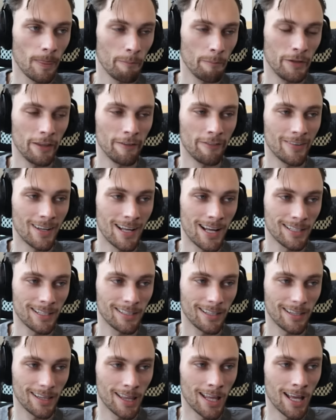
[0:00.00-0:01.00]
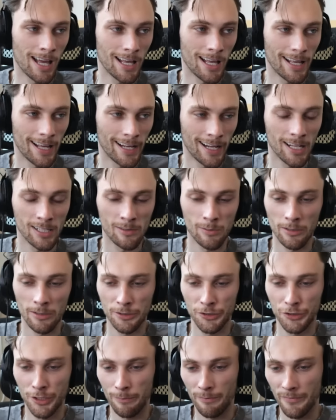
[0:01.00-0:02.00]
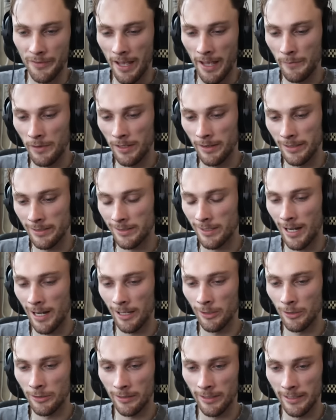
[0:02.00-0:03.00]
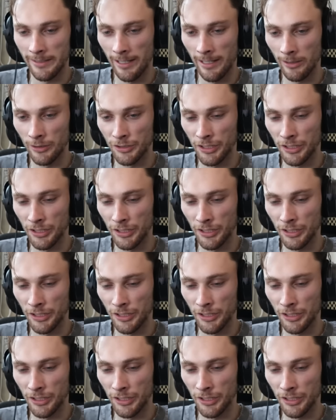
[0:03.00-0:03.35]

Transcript: But the fact that I got sponsorship naming these titles on the Daily